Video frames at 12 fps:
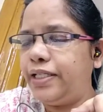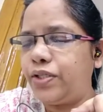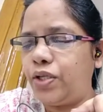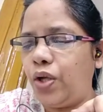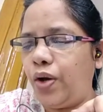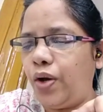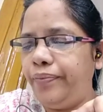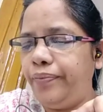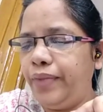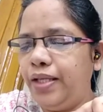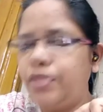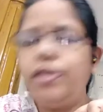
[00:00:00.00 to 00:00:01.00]
law.
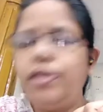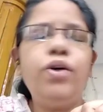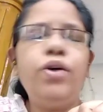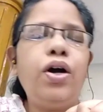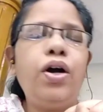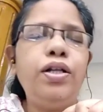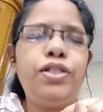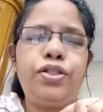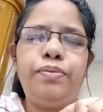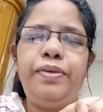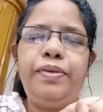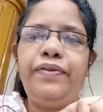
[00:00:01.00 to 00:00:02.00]
So you all
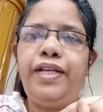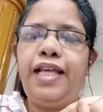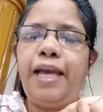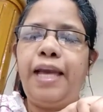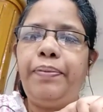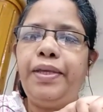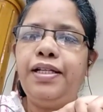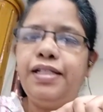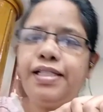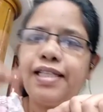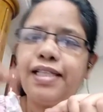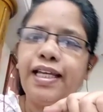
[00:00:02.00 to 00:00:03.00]
should be very happy.
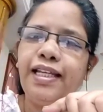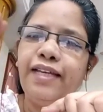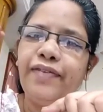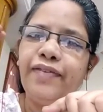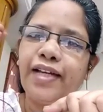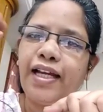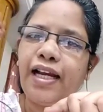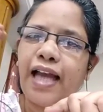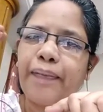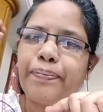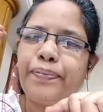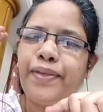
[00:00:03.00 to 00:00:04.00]
Girls can give a clap
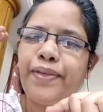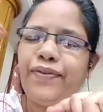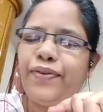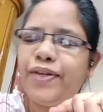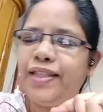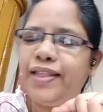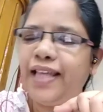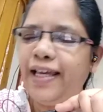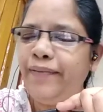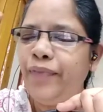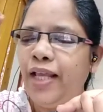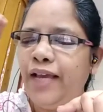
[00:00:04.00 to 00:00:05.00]
if you're there.
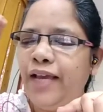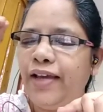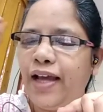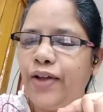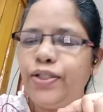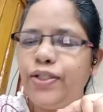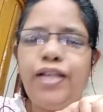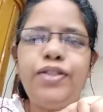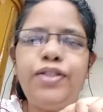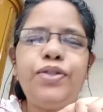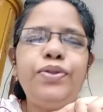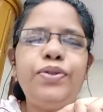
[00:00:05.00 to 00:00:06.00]
And in
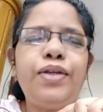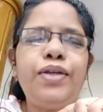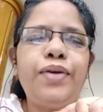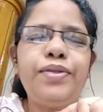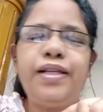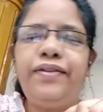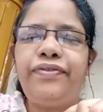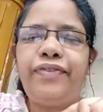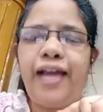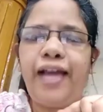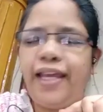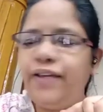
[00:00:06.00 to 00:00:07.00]

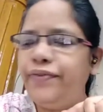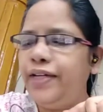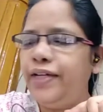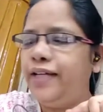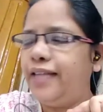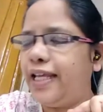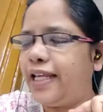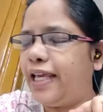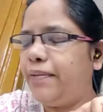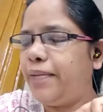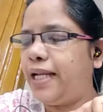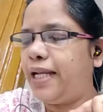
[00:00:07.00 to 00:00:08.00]
2005, there
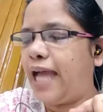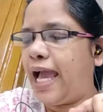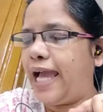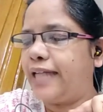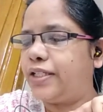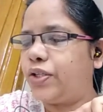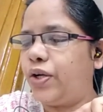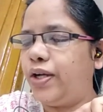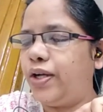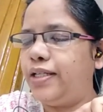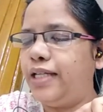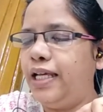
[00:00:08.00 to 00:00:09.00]
came an act
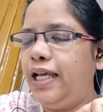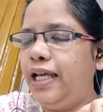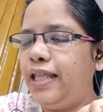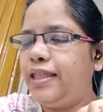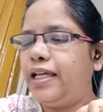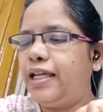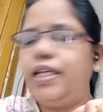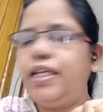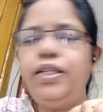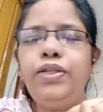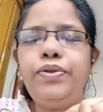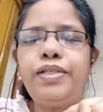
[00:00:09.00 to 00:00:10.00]
called the
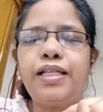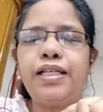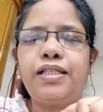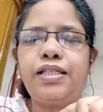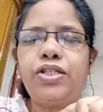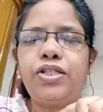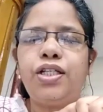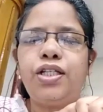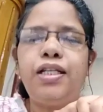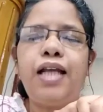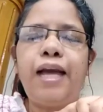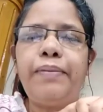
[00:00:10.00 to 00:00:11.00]
Hindu Succession
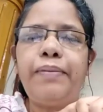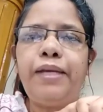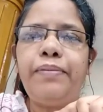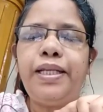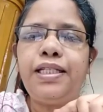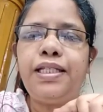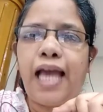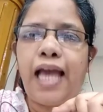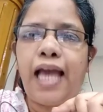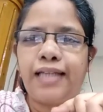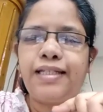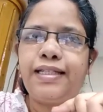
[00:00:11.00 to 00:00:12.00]
Amendment
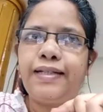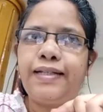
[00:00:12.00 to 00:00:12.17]
Act.